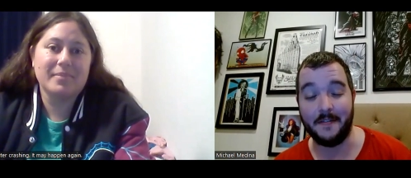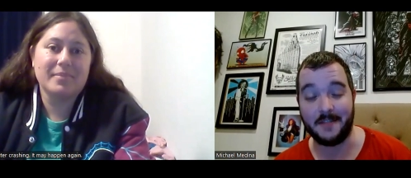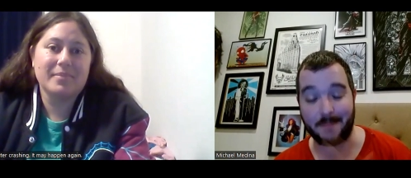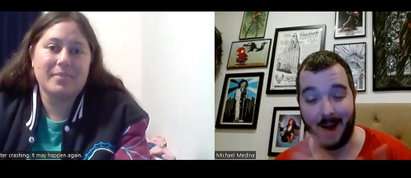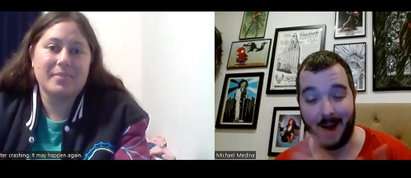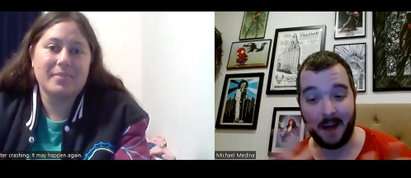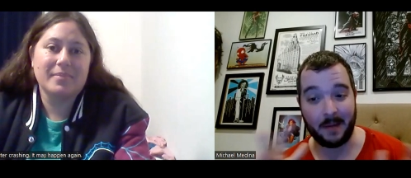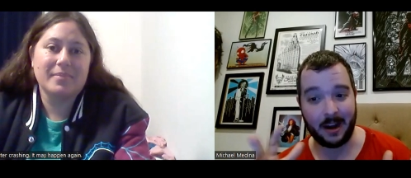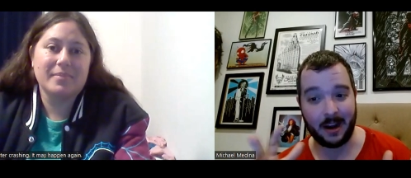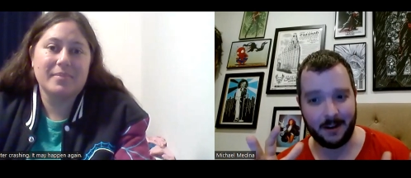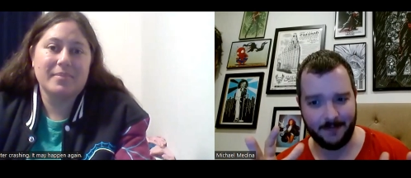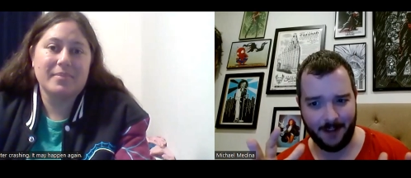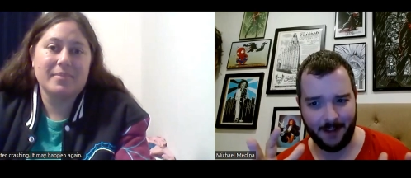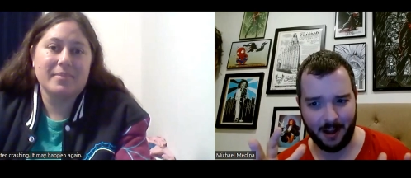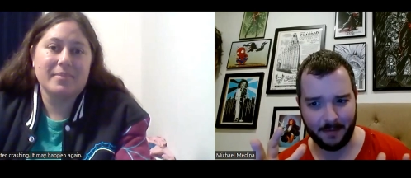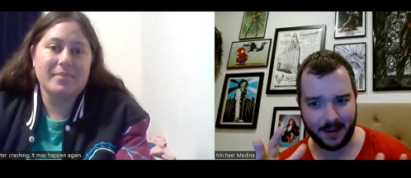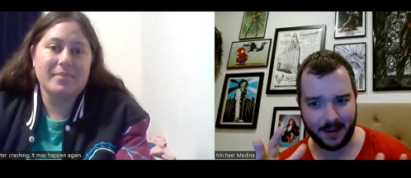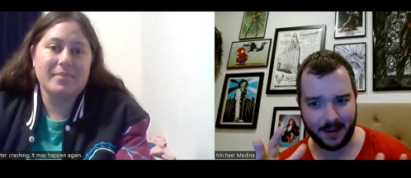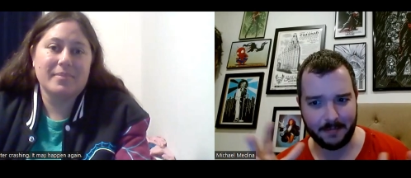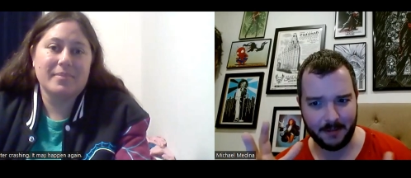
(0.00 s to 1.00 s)
Speaker 1: of Spider-Man
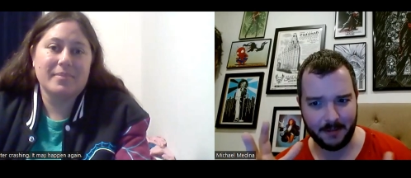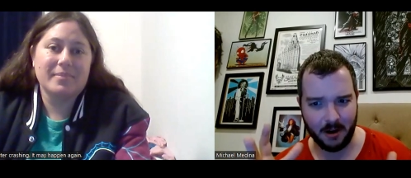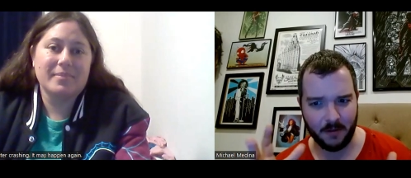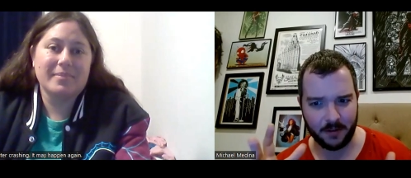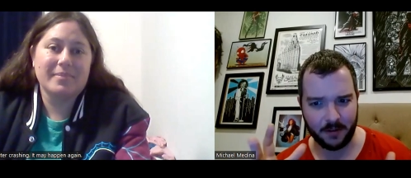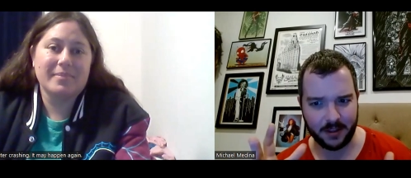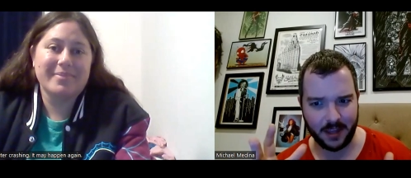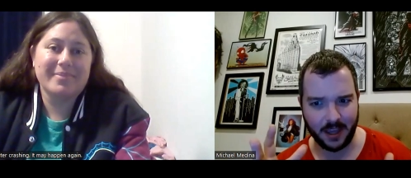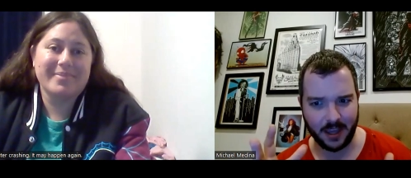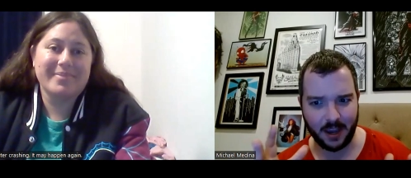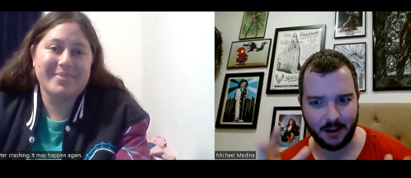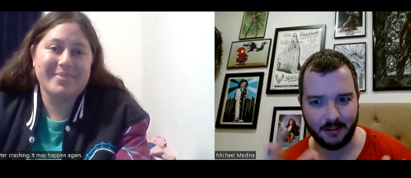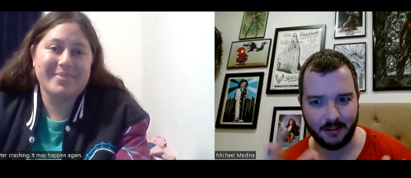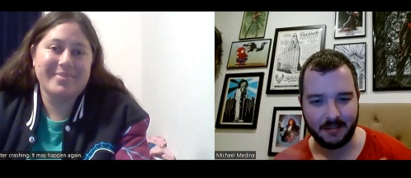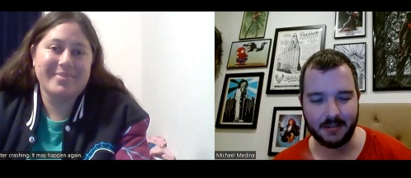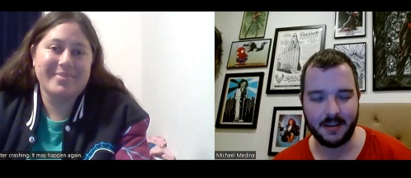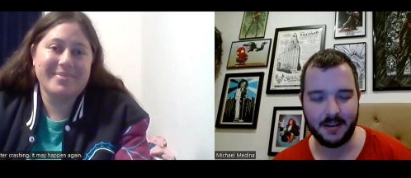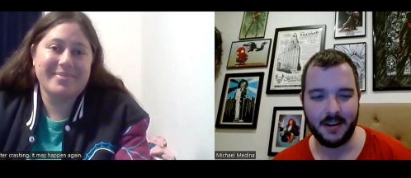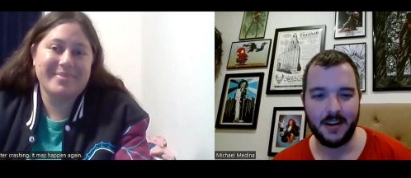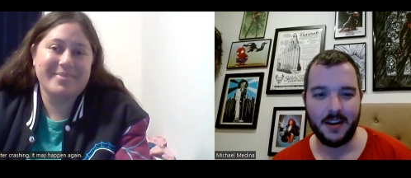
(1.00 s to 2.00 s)
involvement over the
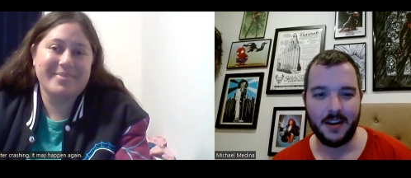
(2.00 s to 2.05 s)
years.